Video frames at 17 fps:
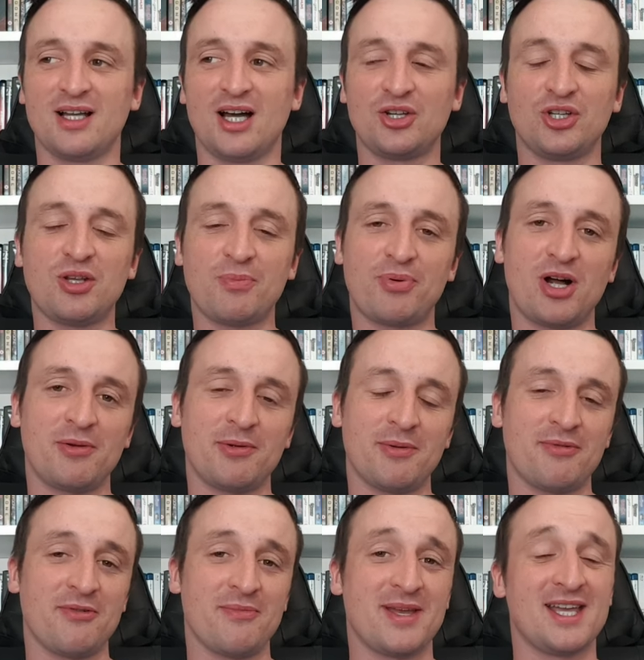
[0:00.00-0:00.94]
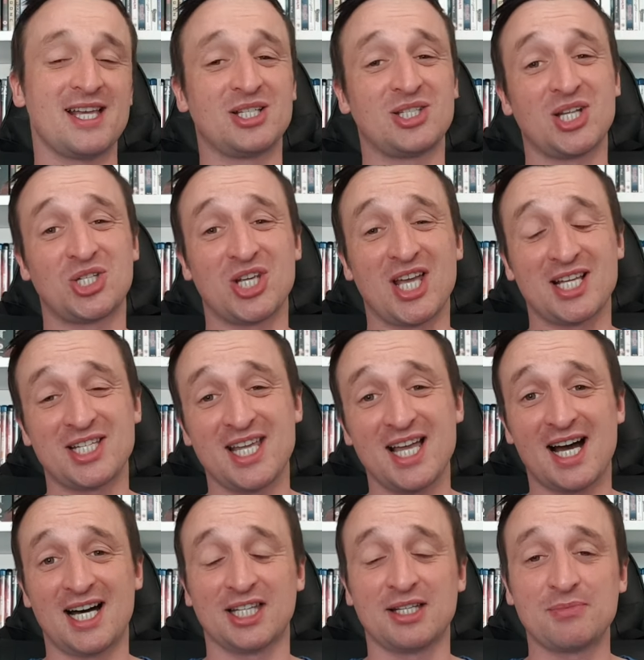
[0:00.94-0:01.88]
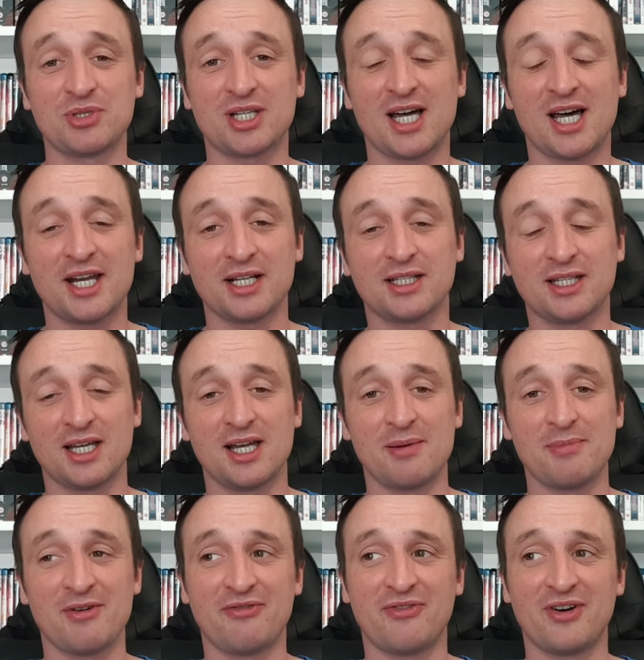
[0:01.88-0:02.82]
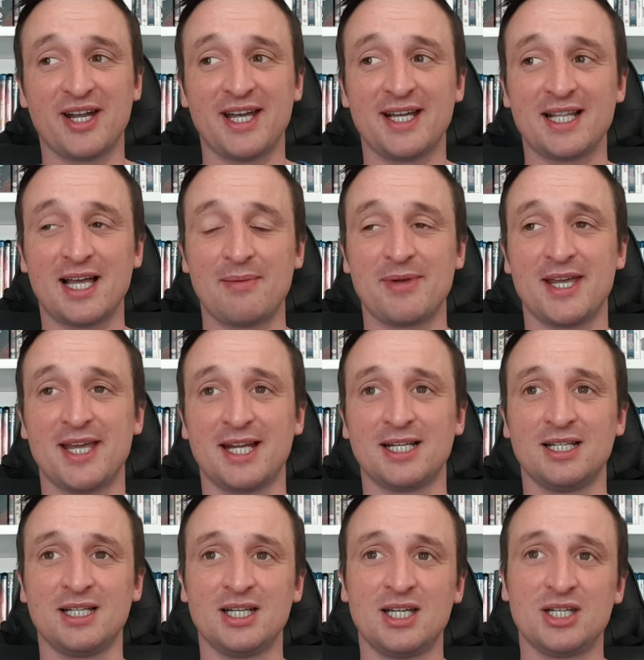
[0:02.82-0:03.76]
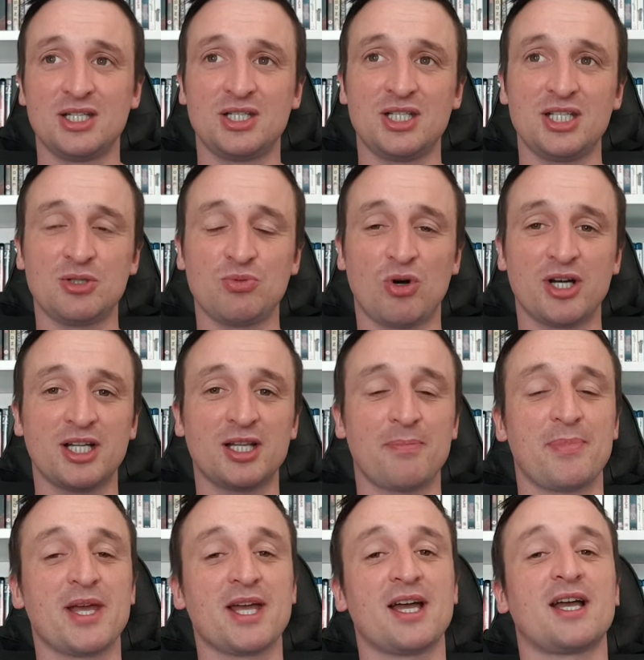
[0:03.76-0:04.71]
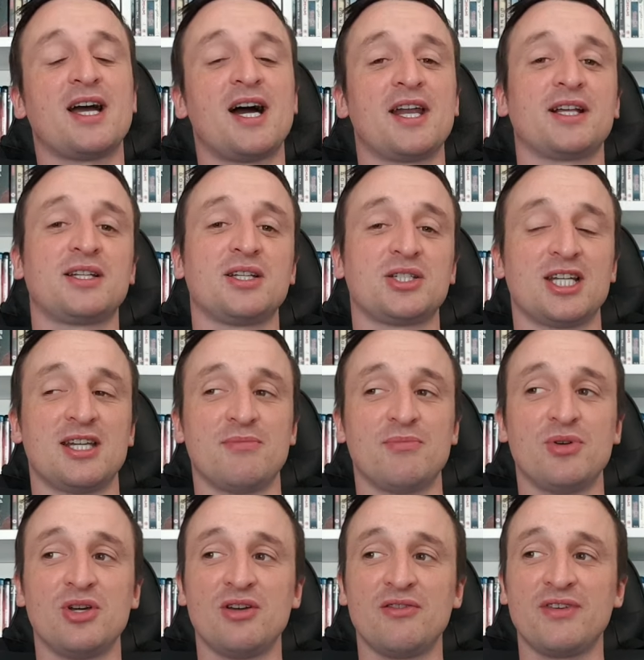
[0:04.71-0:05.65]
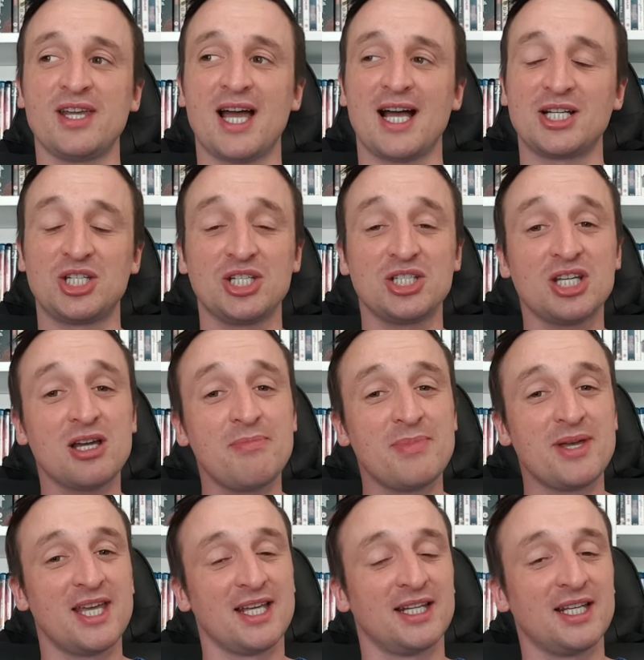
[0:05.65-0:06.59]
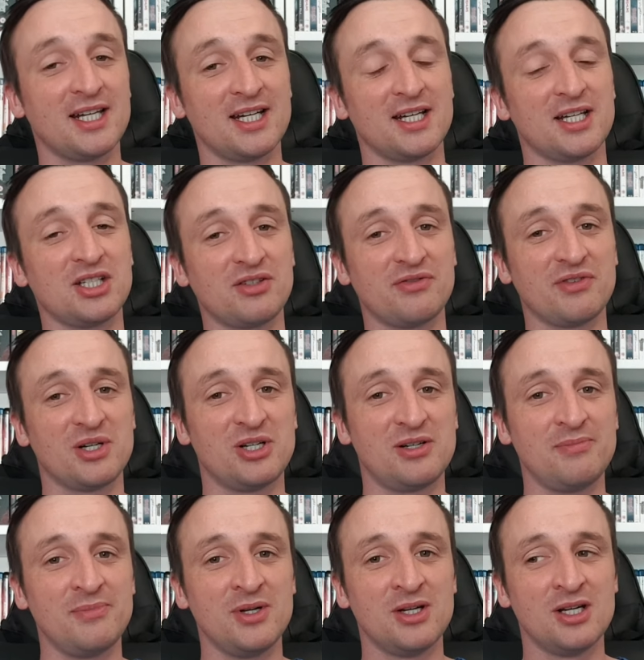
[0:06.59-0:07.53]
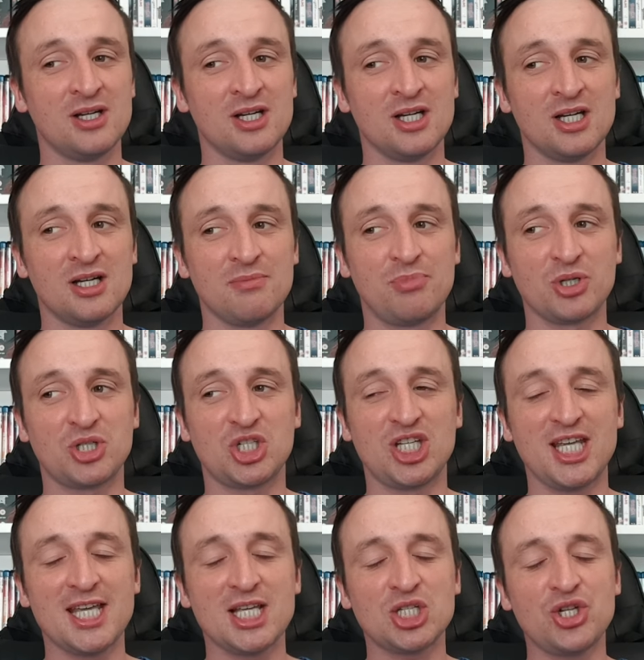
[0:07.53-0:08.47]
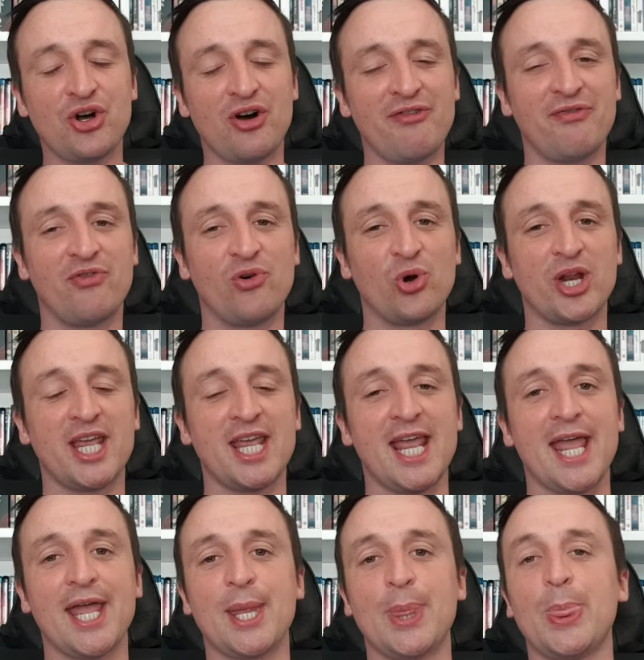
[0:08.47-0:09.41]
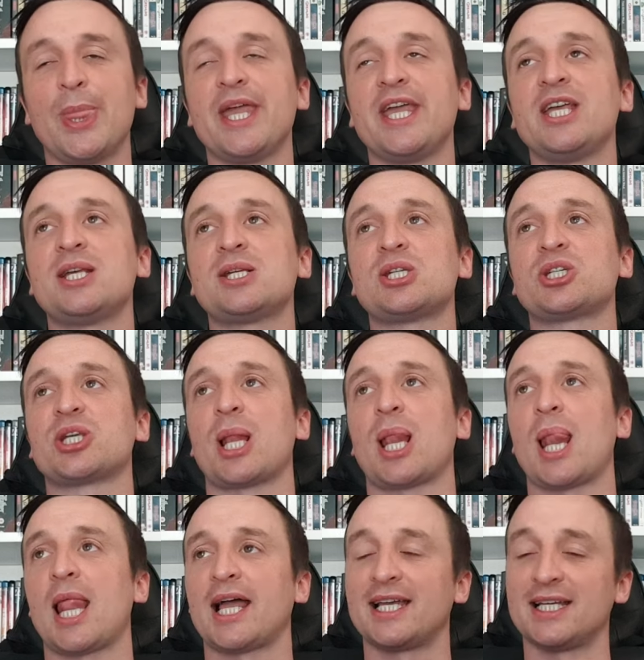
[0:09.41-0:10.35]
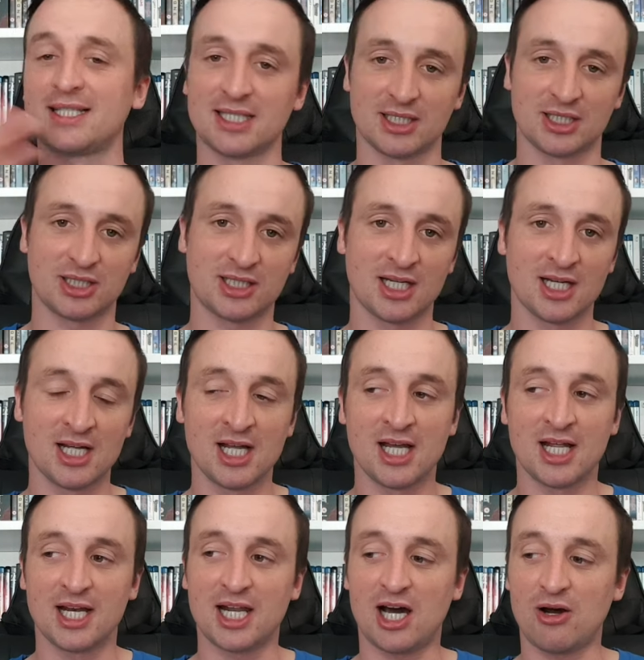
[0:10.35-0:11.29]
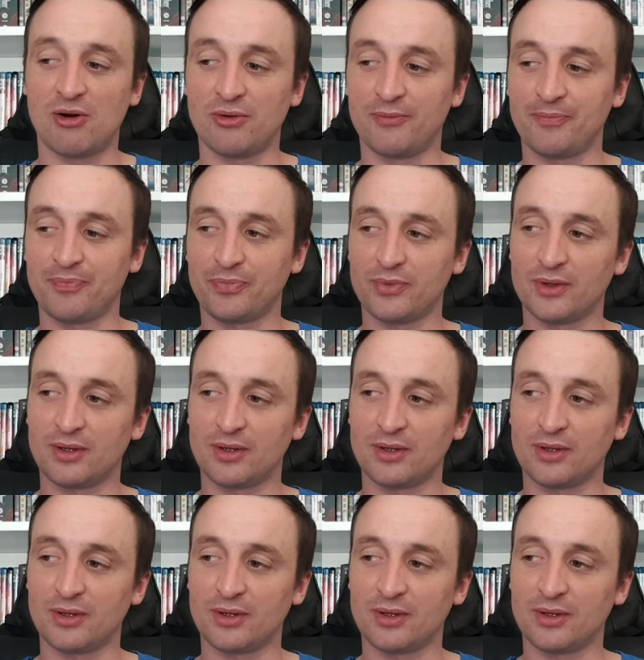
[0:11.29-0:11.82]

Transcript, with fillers: another problem for me is the Jessie Adams character, I'm afraid. I mean, she's one of the bigger characters in the movie, and she's a comedian in this film, but she is not funny in the slightest. Now,